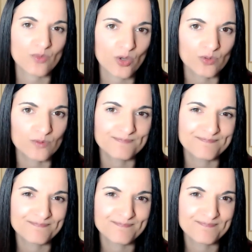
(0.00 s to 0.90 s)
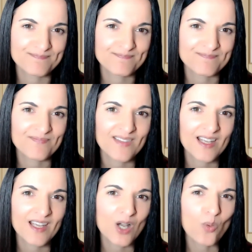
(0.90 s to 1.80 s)
role?
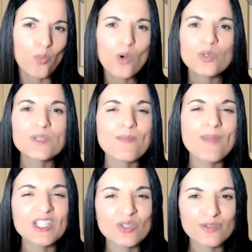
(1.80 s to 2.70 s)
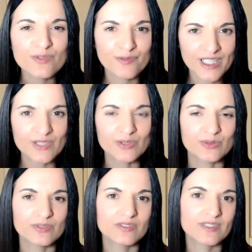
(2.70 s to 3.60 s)
what would make you
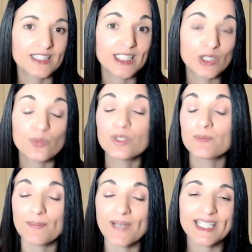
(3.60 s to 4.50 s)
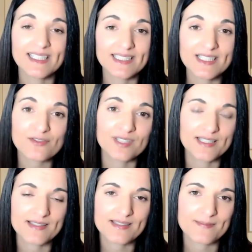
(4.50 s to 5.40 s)
feel that you would be making a
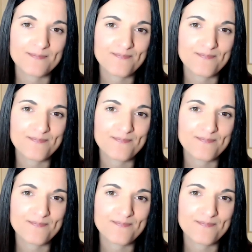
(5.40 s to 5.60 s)
difference?